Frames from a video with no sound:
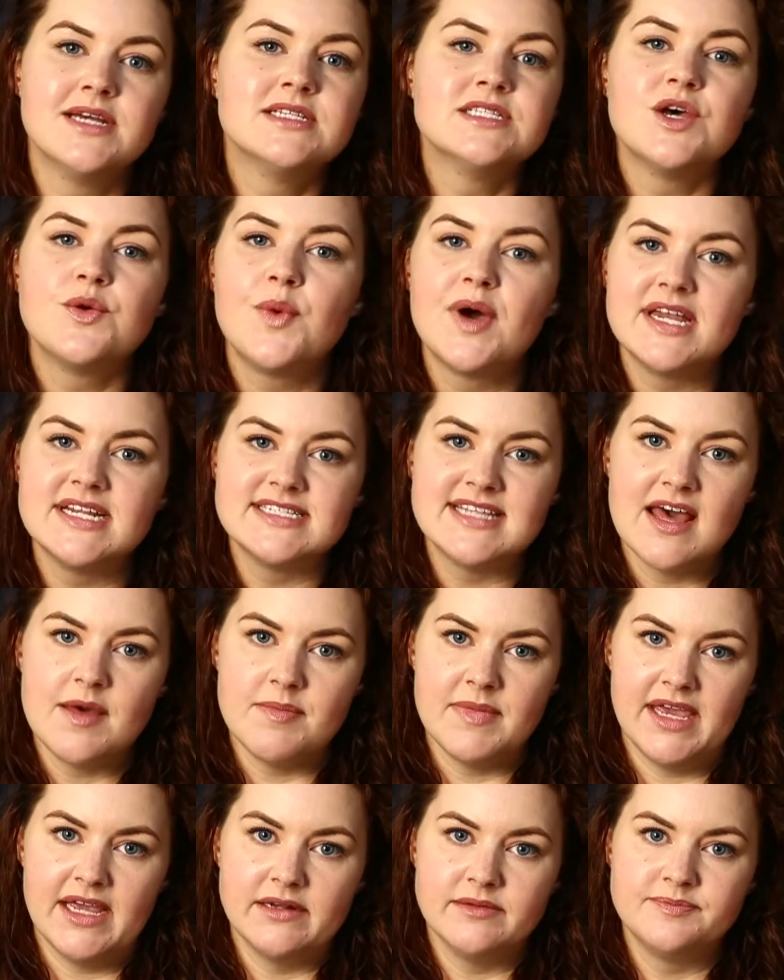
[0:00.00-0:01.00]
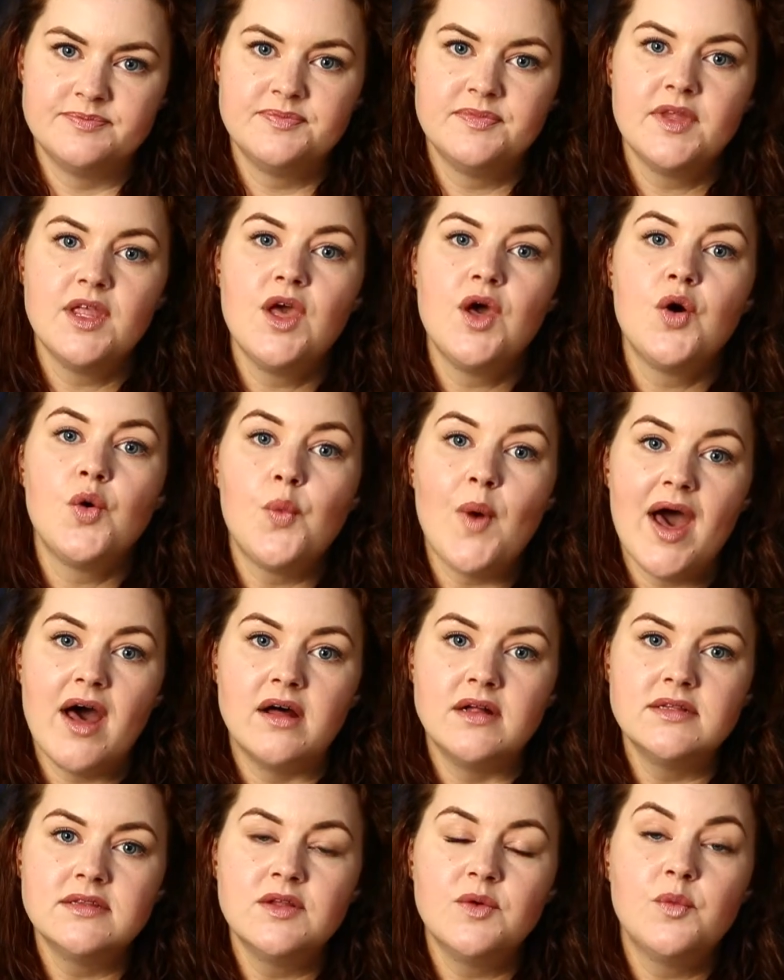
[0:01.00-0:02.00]
So what does that mean?
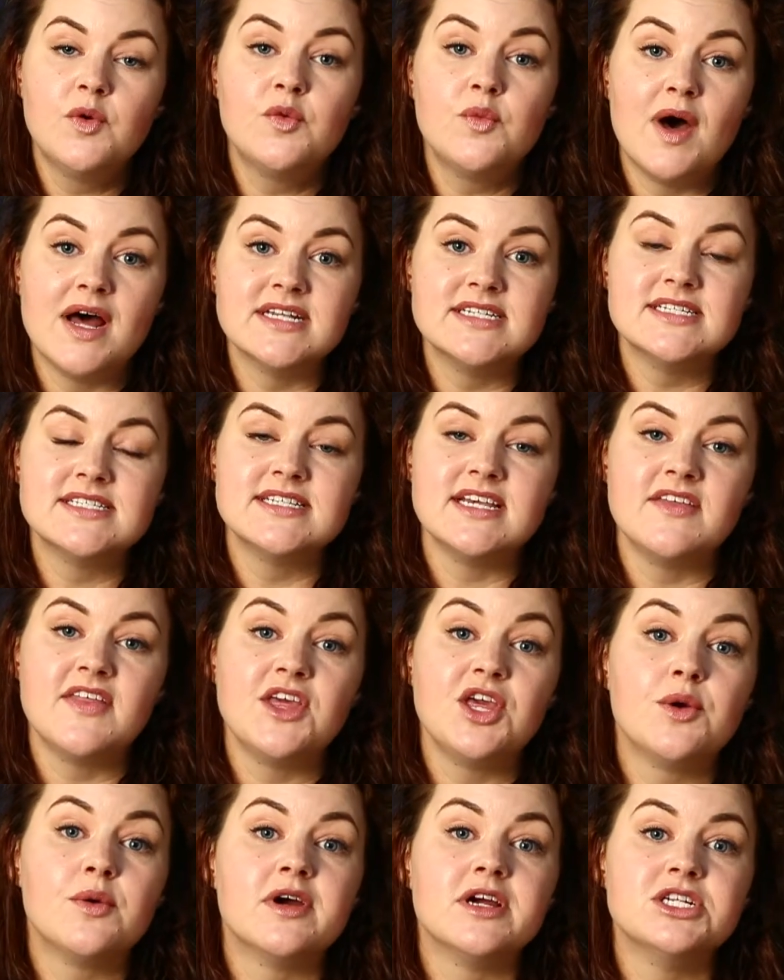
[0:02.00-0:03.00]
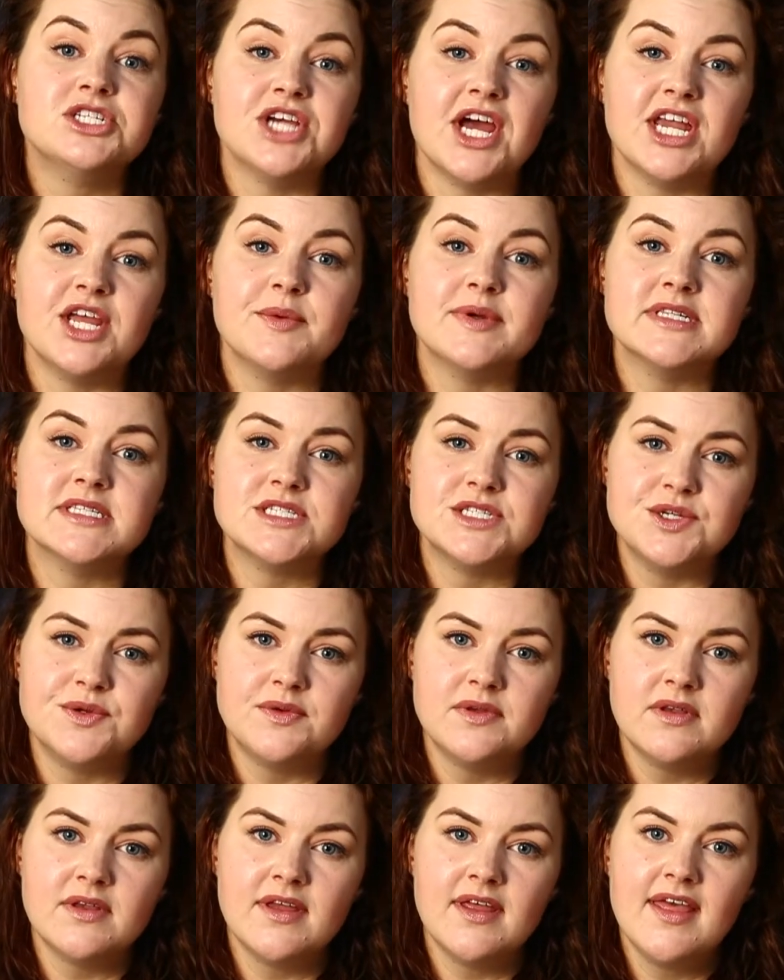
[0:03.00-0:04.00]
Well, we'll want to see that you are a genuine
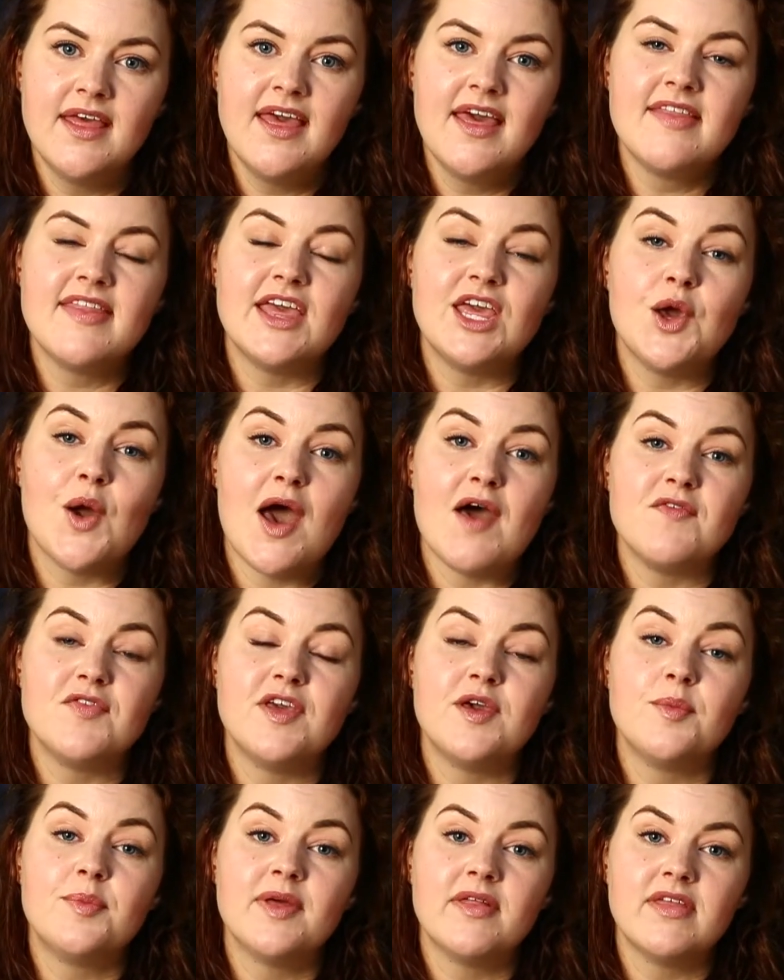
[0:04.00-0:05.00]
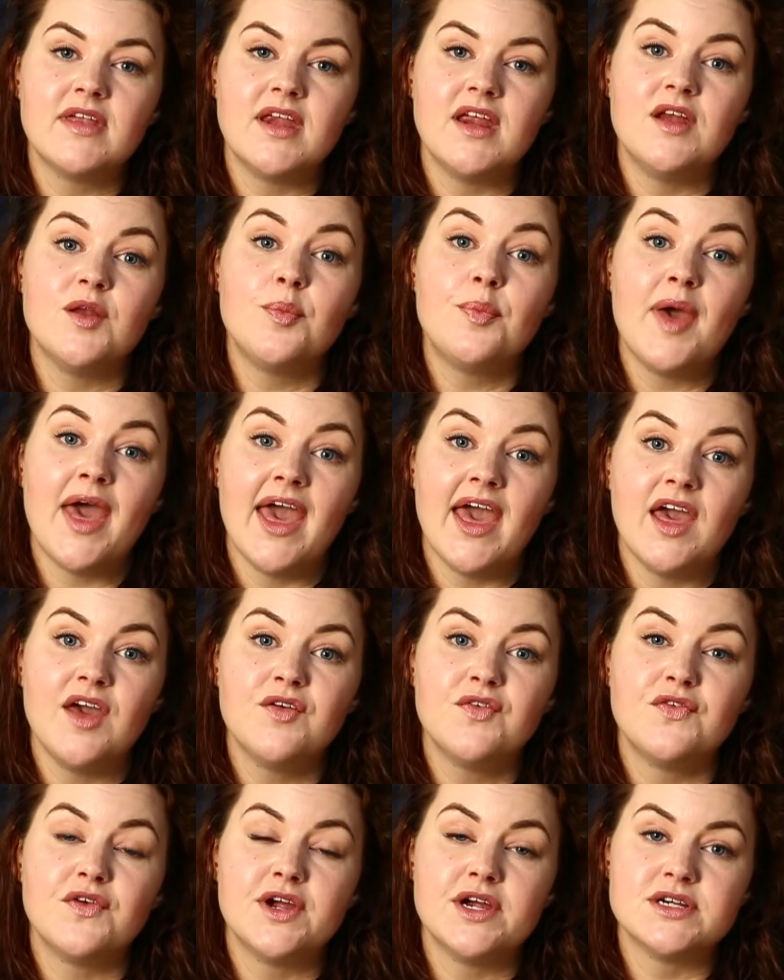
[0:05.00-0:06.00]
student, that you have the ability to pay
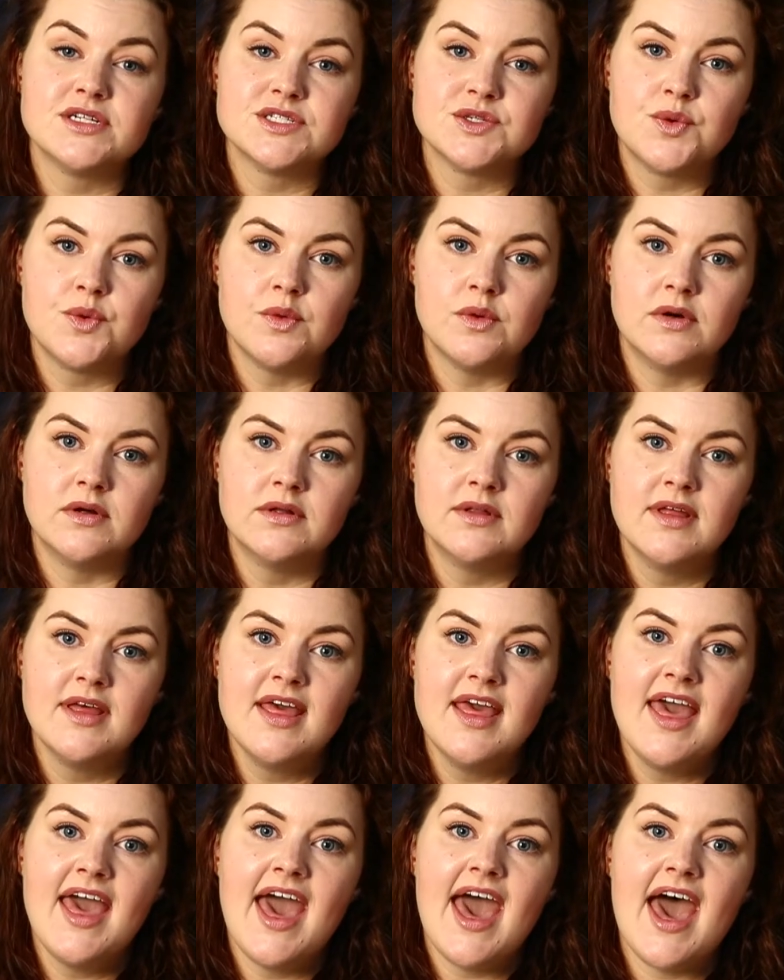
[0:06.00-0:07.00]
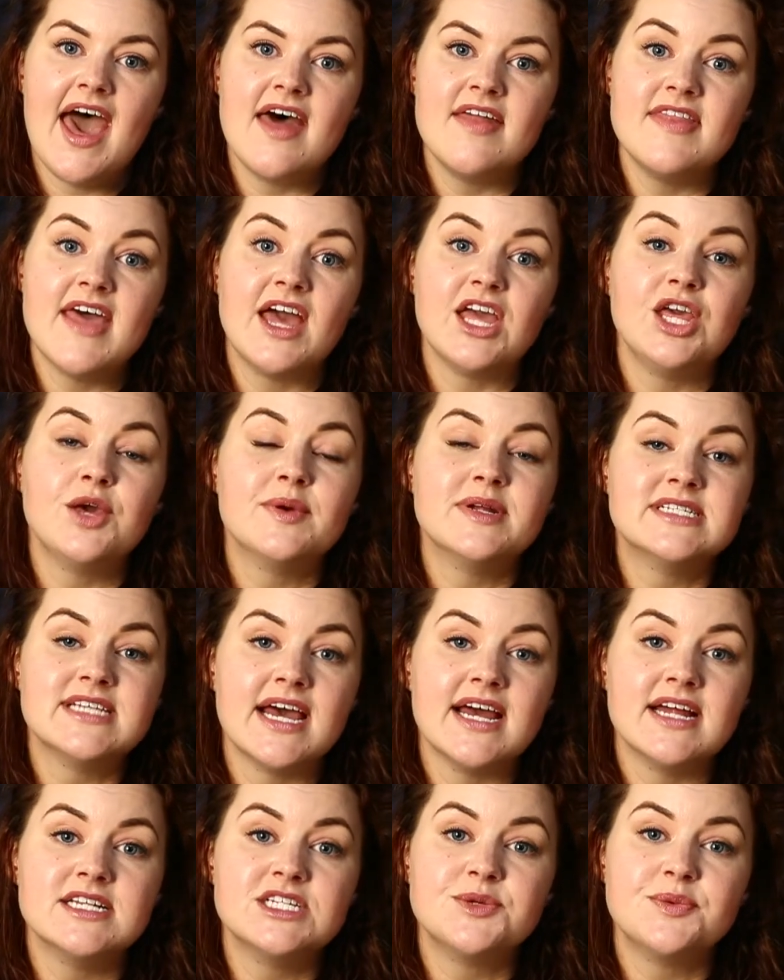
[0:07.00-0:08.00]
for your school, and that you
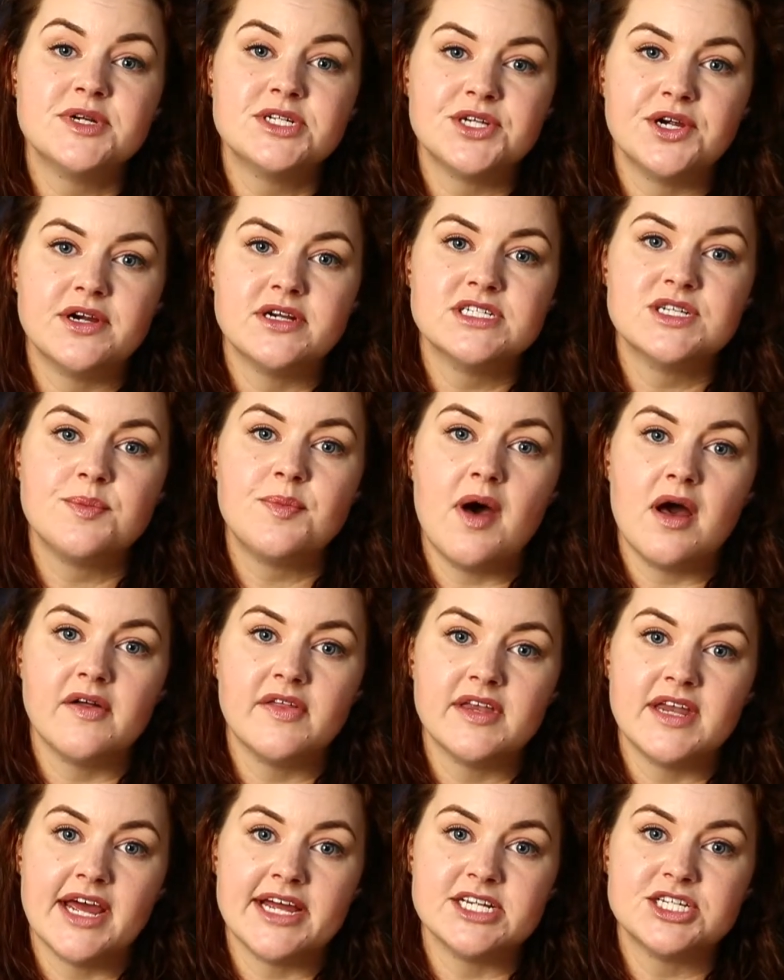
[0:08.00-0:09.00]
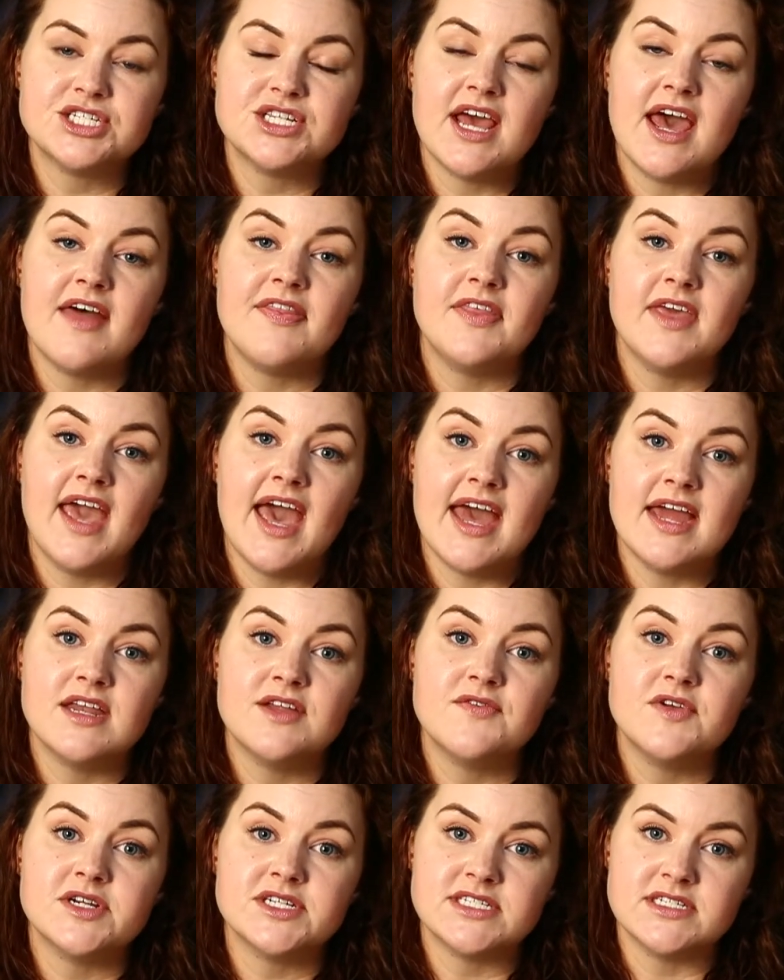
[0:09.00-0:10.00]
intend to return to Bangladesh at the end
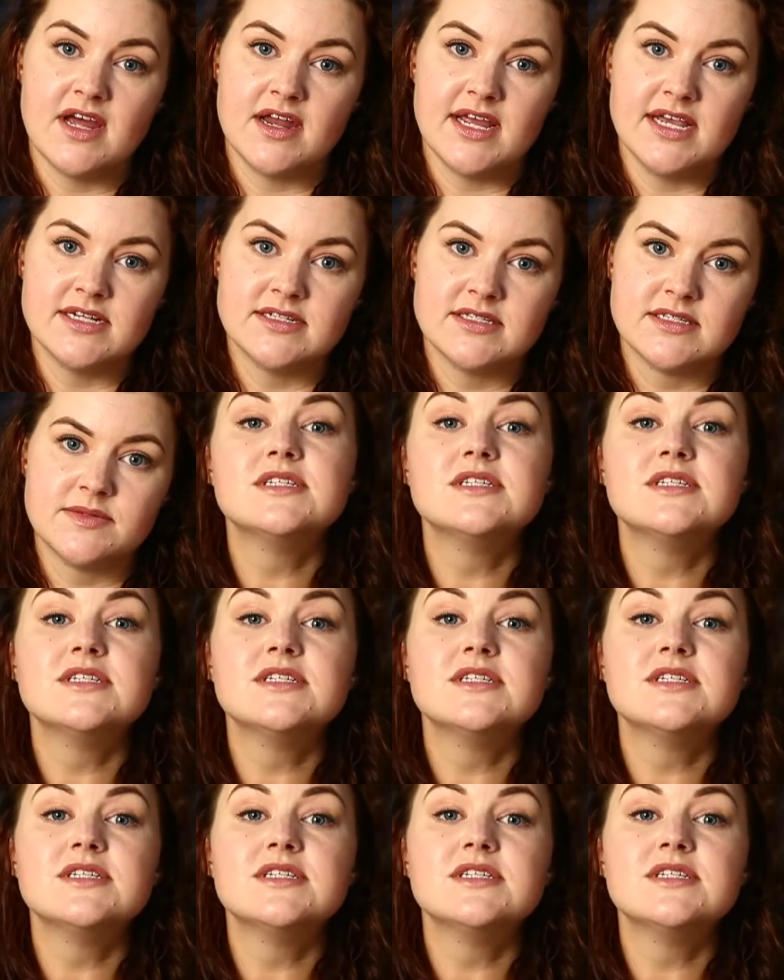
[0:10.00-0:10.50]
of your studies.